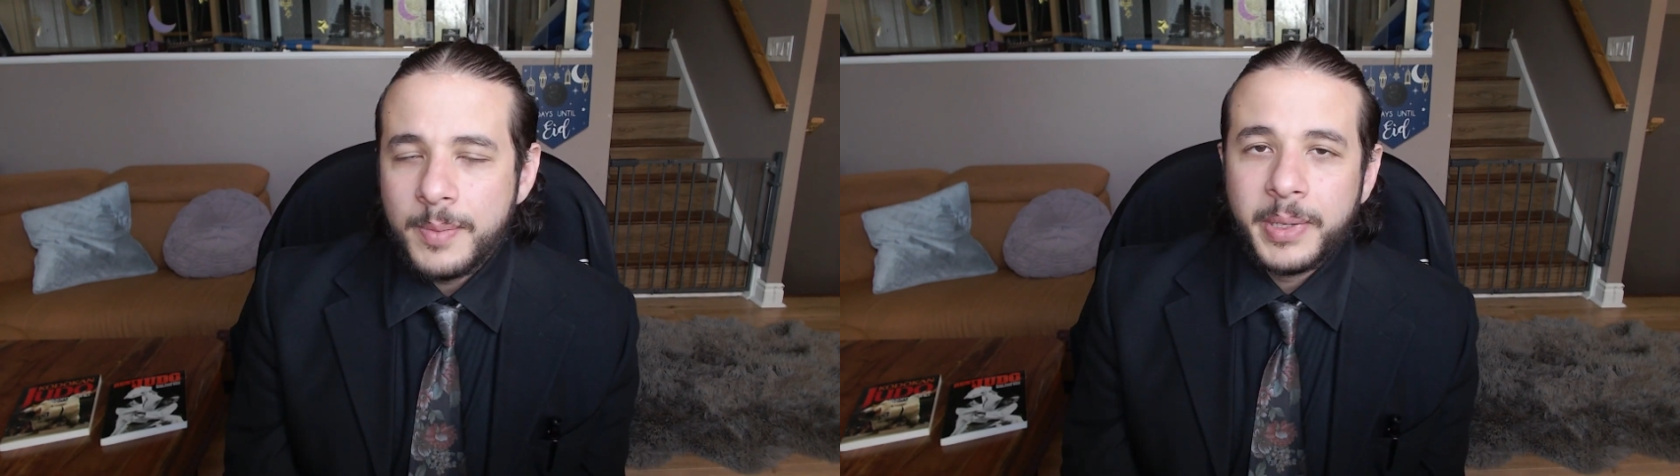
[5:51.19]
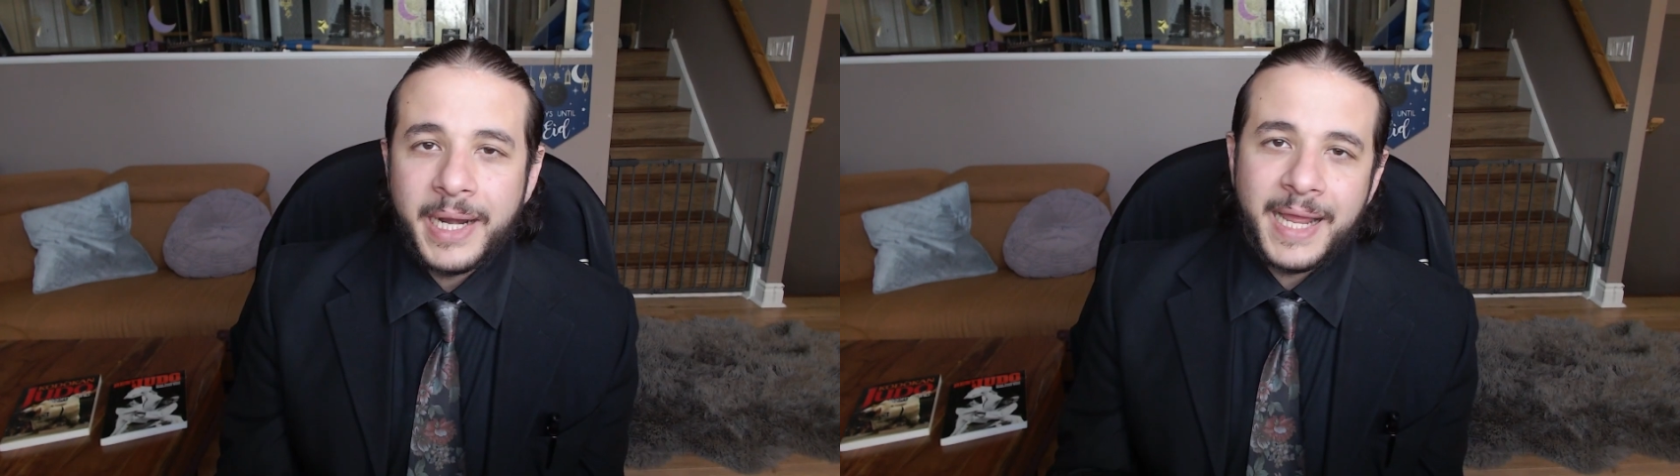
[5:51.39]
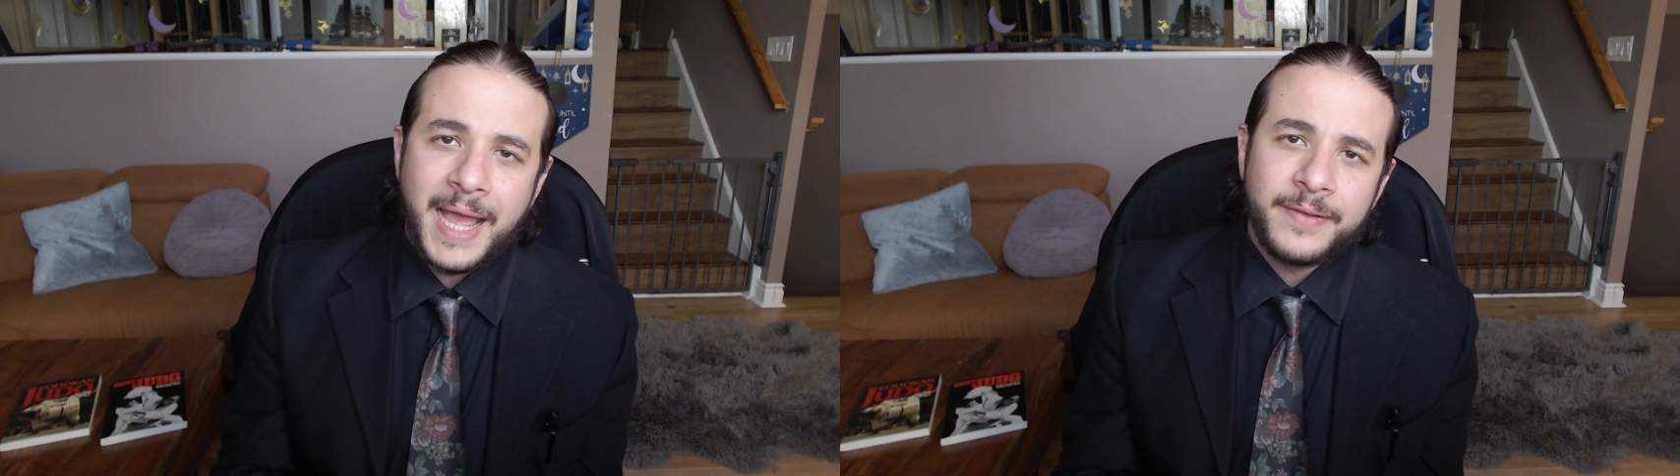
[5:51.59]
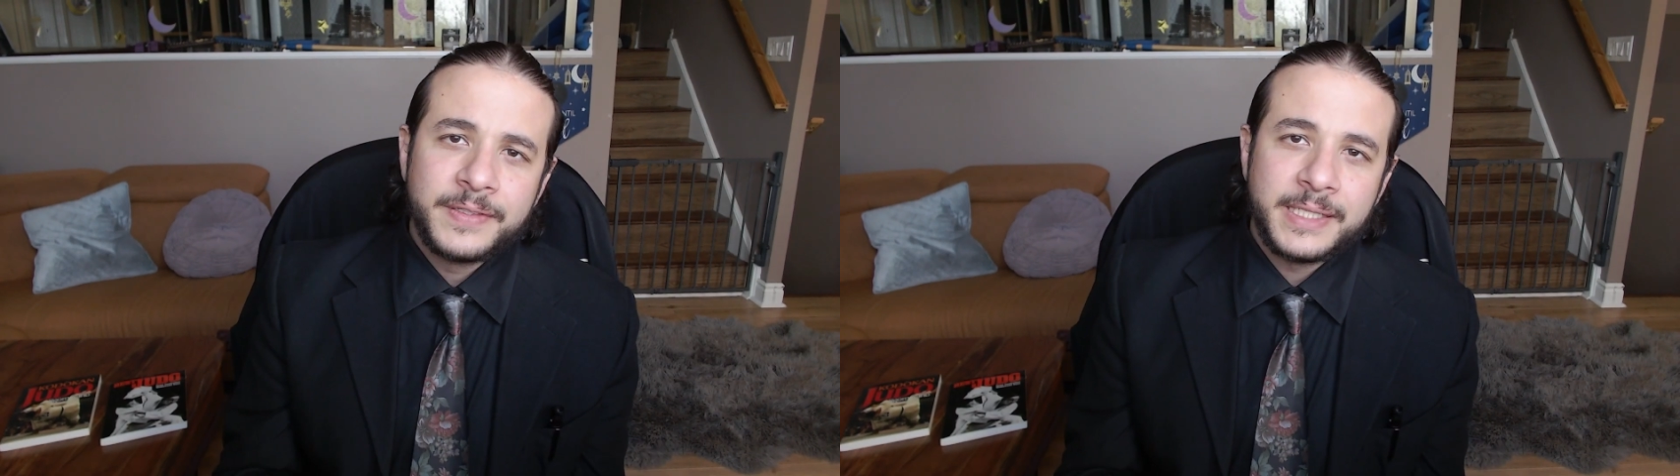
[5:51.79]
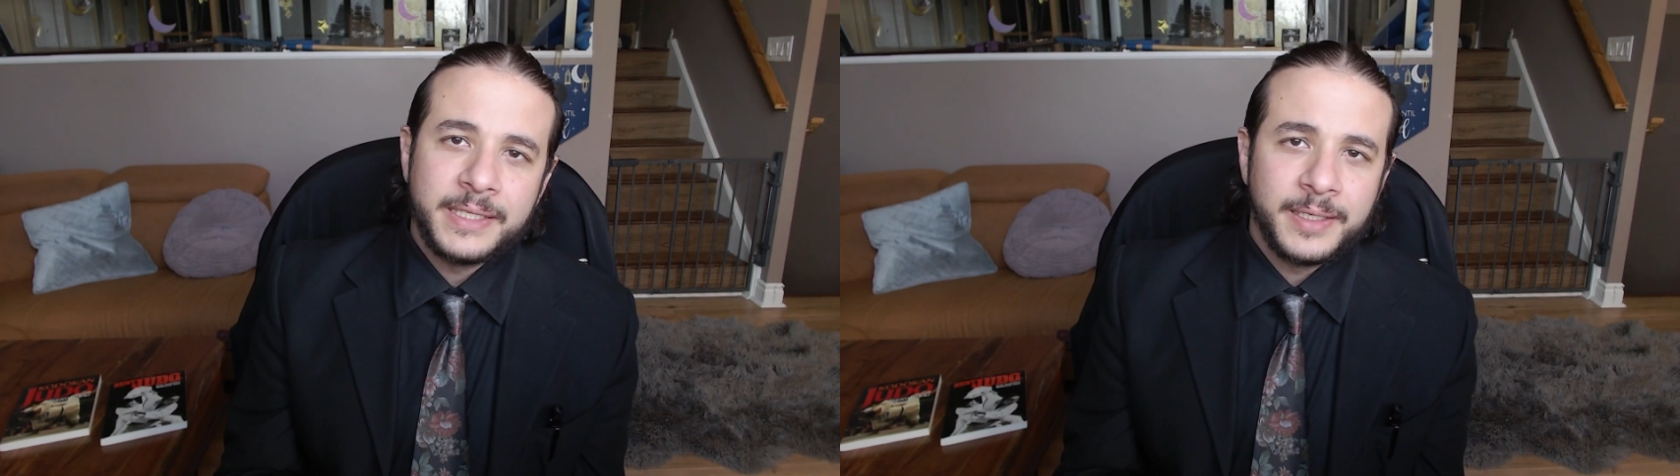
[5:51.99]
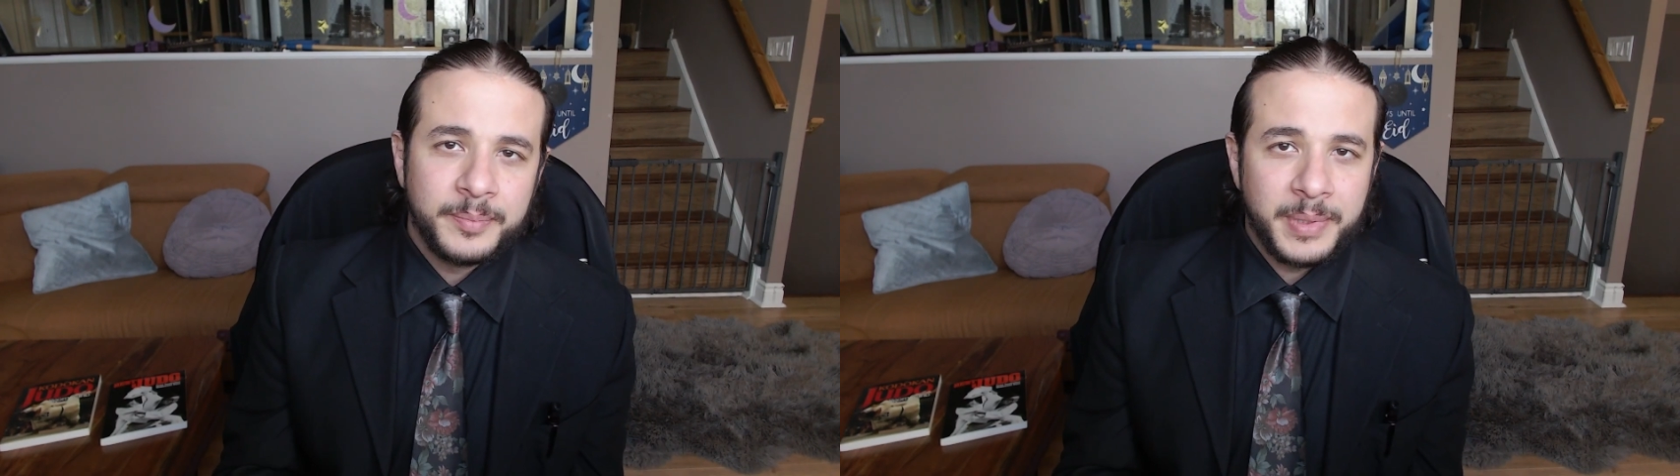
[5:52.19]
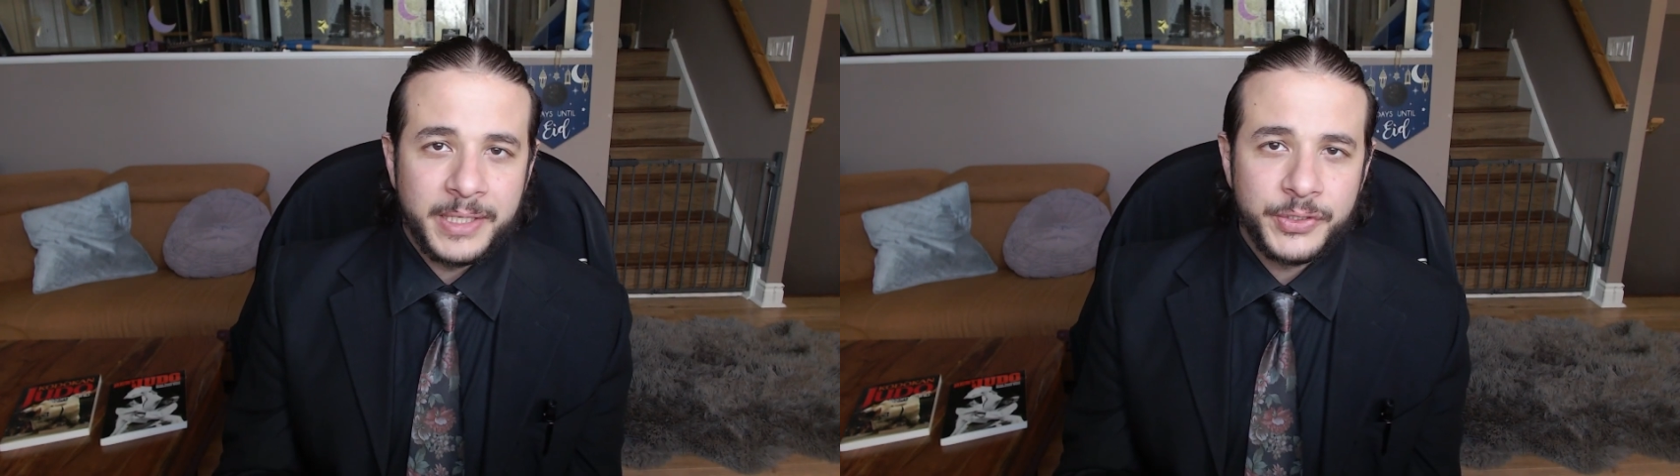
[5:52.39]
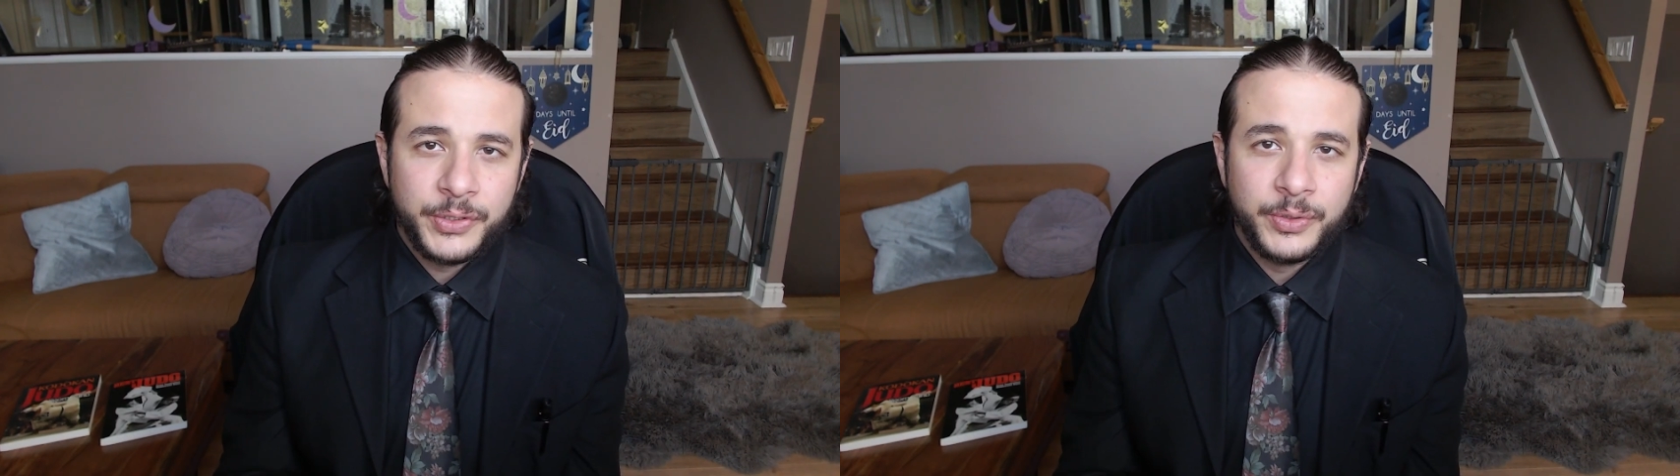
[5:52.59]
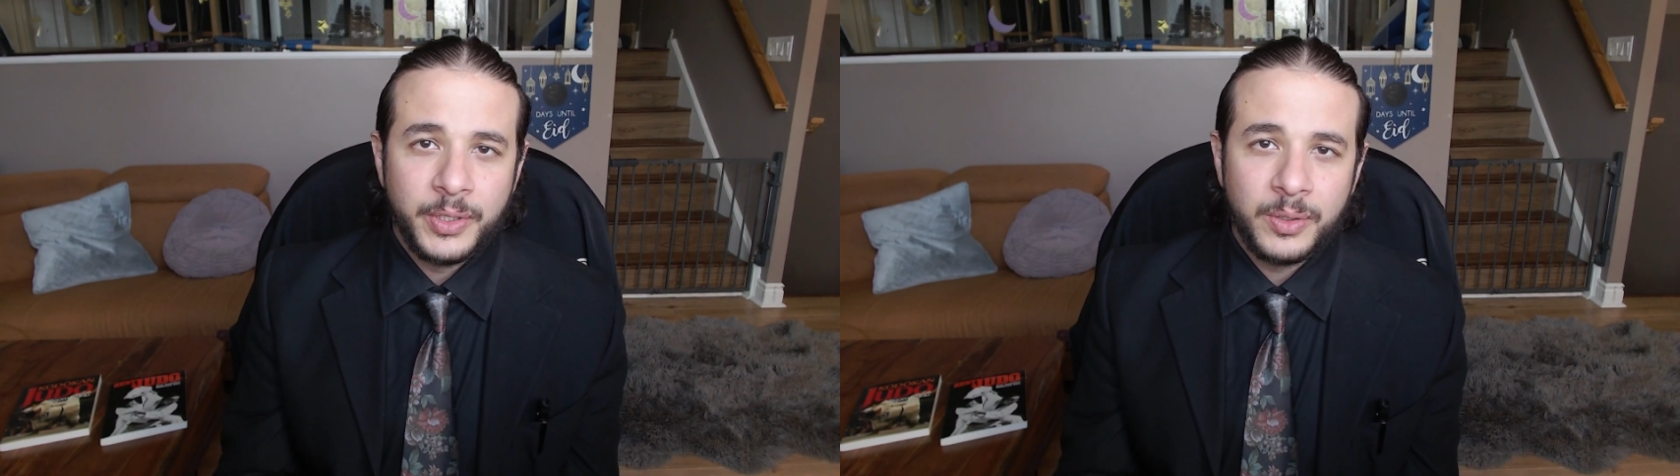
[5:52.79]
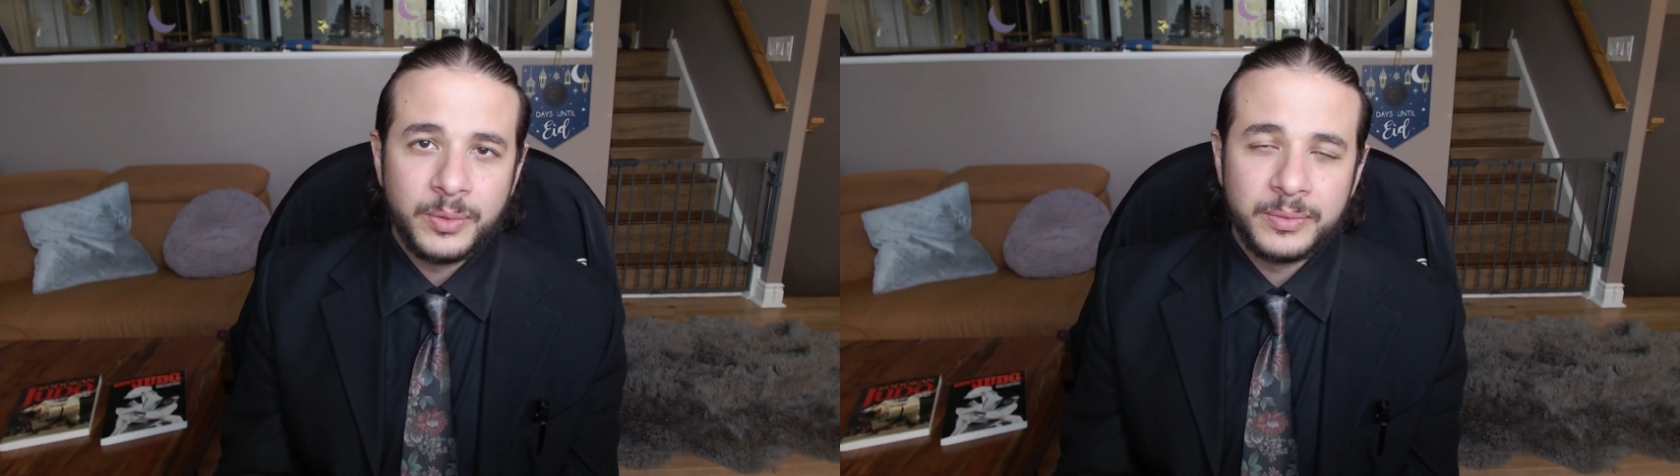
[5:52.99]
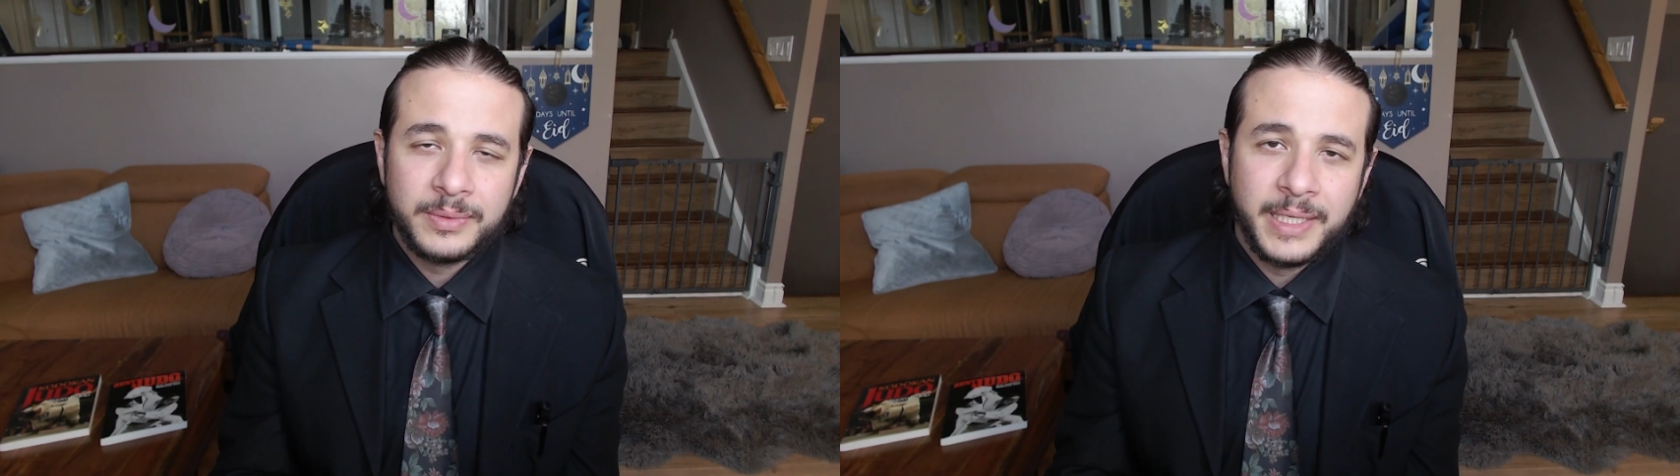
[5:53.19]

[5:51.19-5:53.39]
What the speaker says: But I have seen in Best Judo